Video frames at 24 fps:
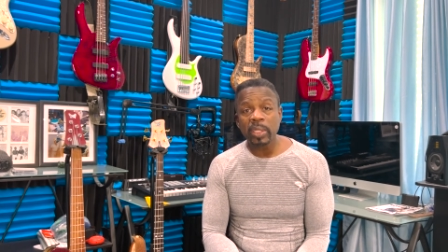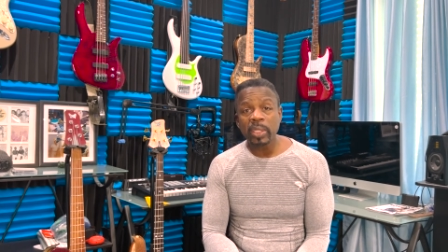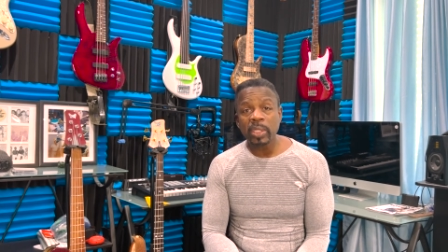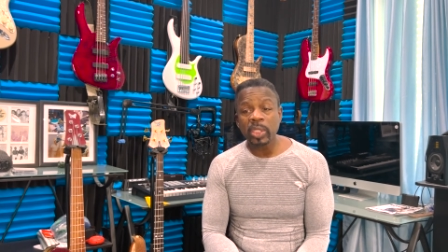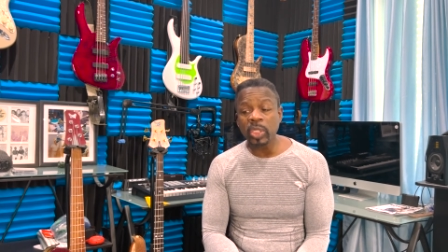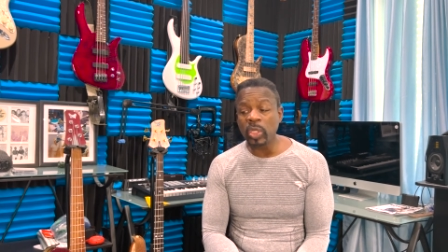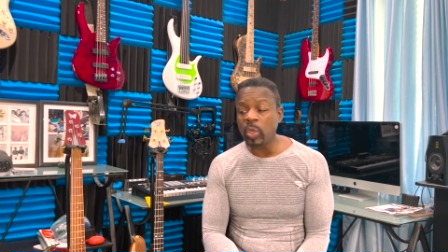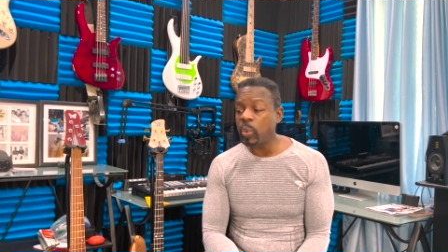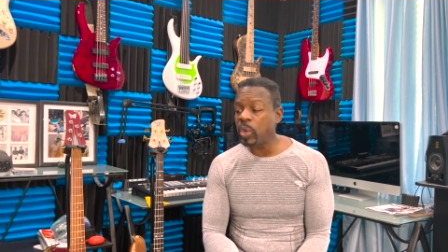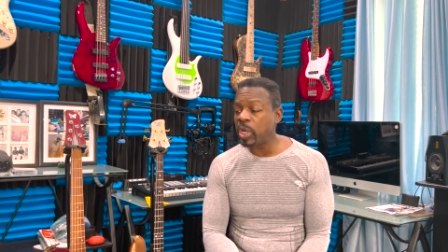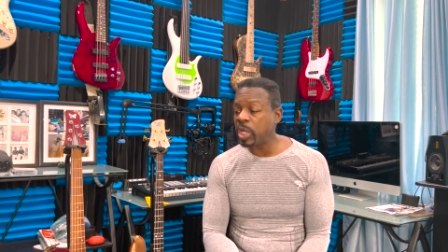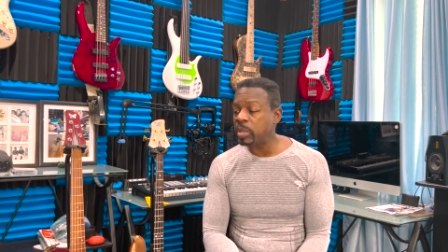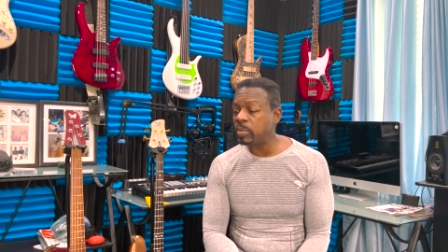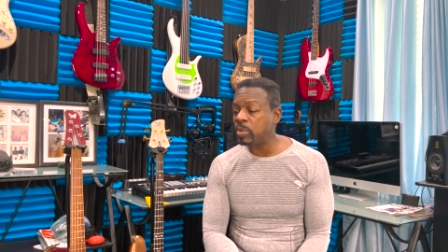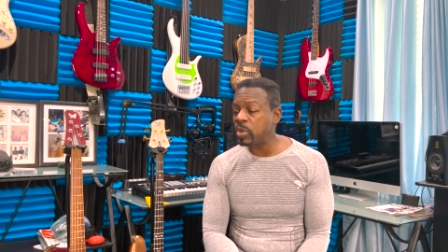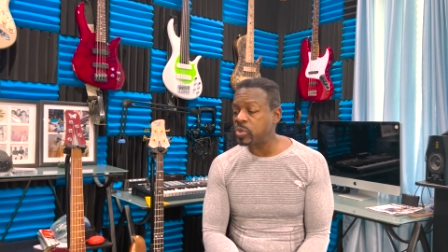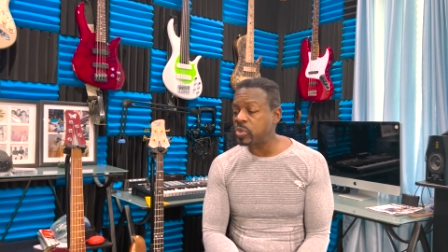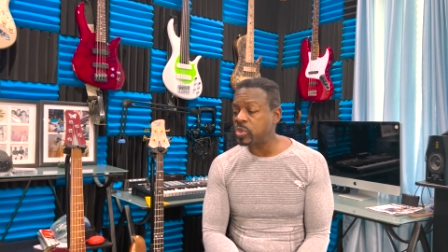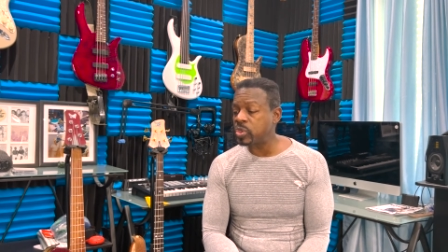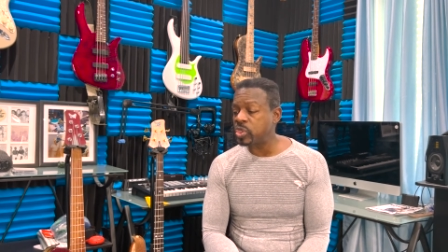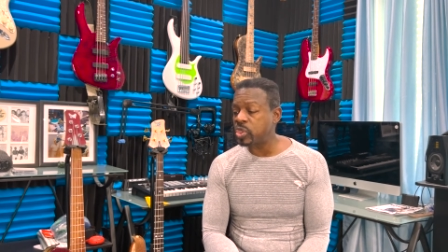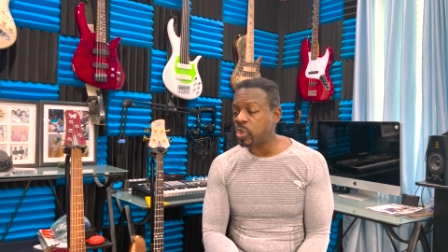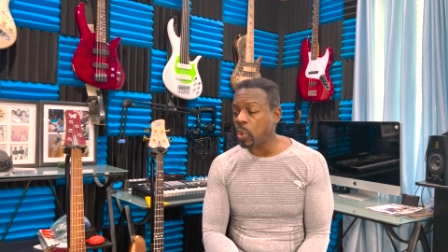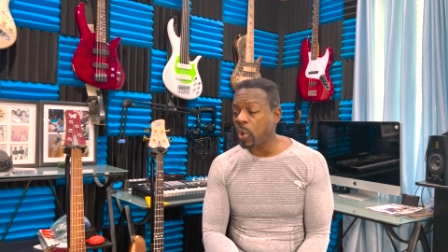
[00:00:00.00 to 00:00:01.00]
You know, one of the
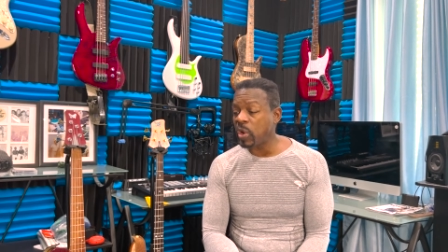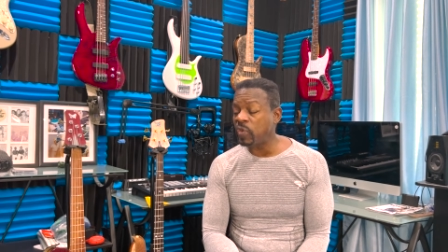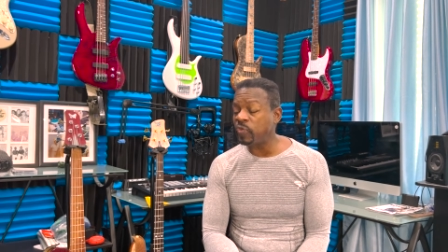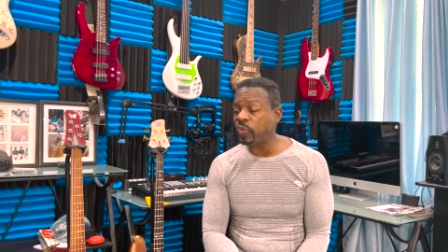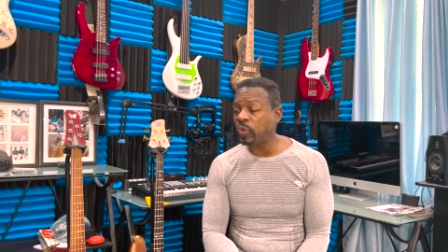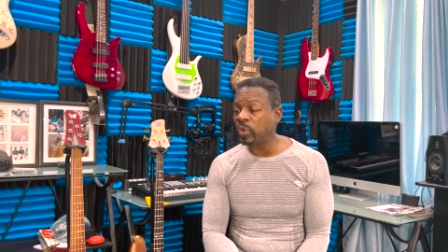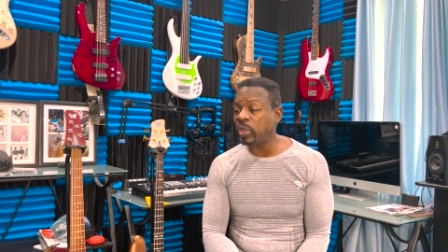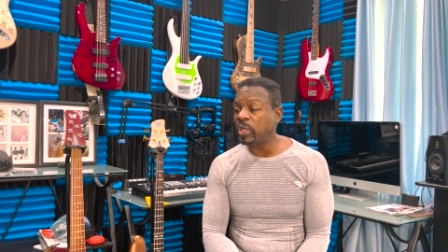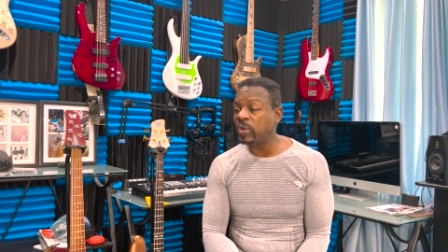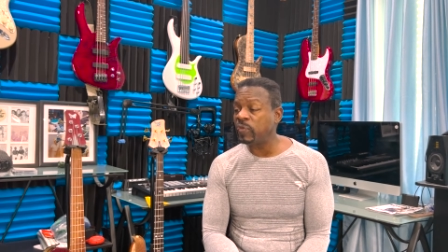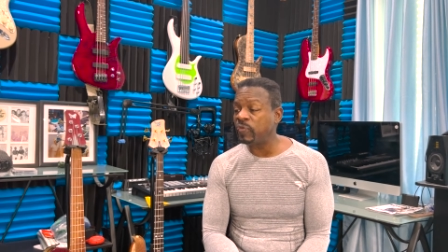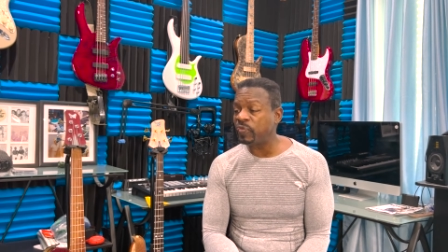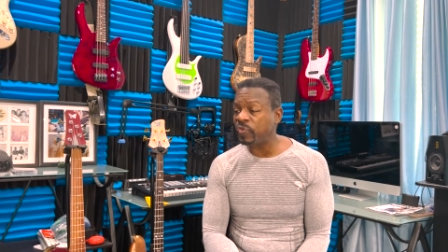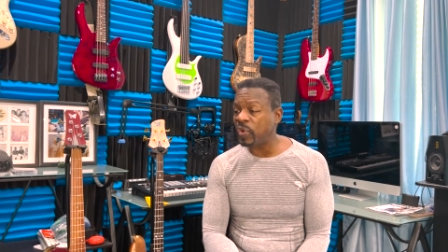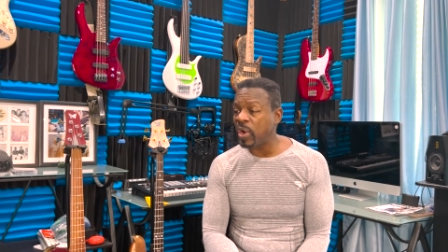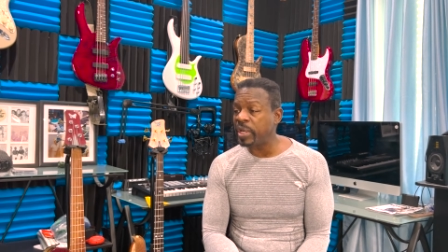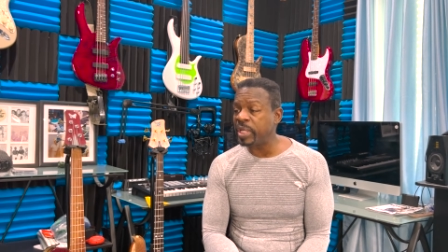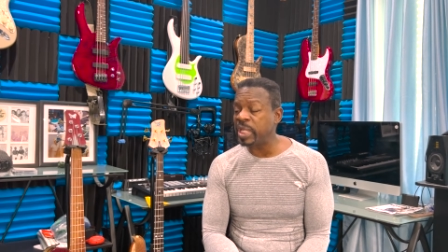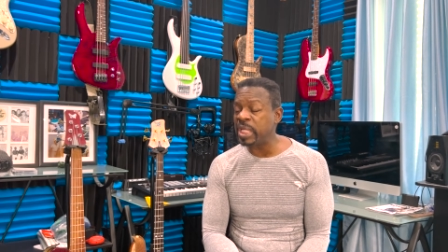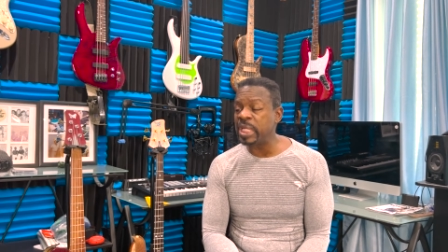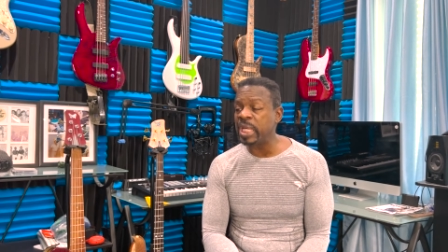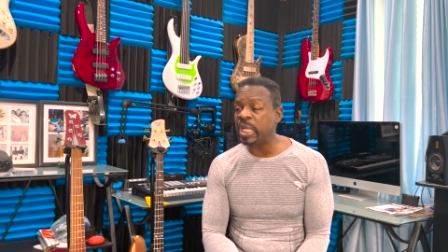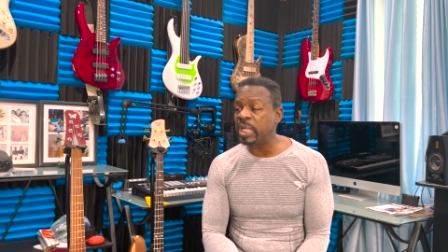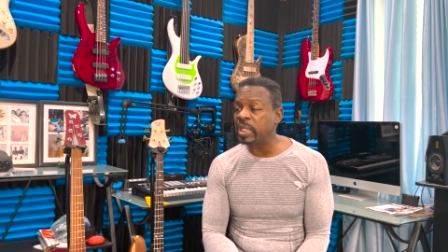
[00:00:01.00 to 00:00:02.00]
most joyful and
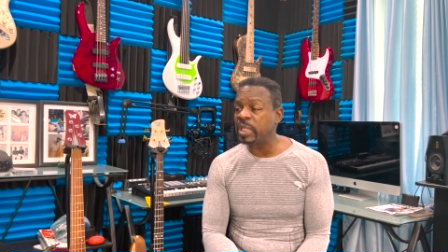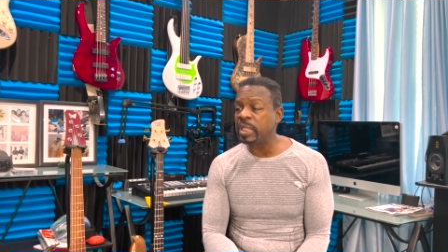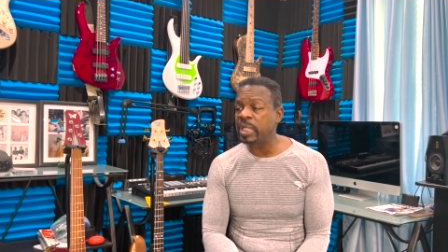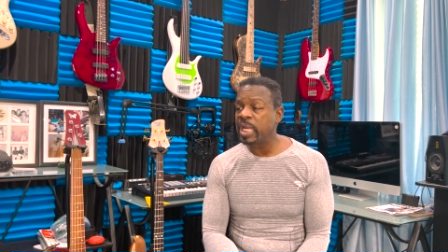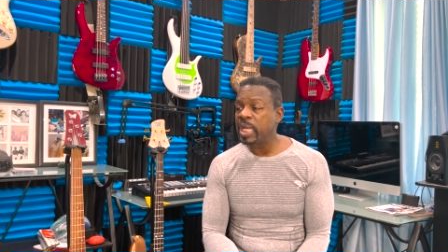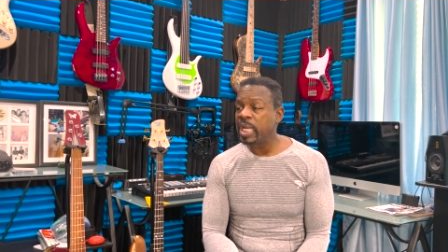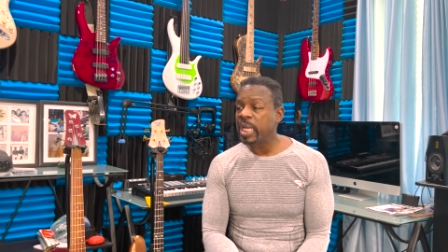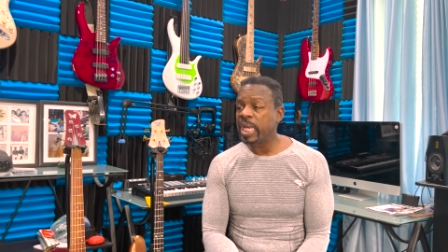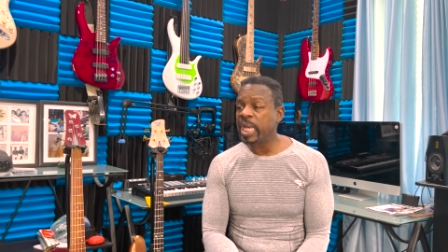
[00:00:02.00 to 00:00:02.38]
funny and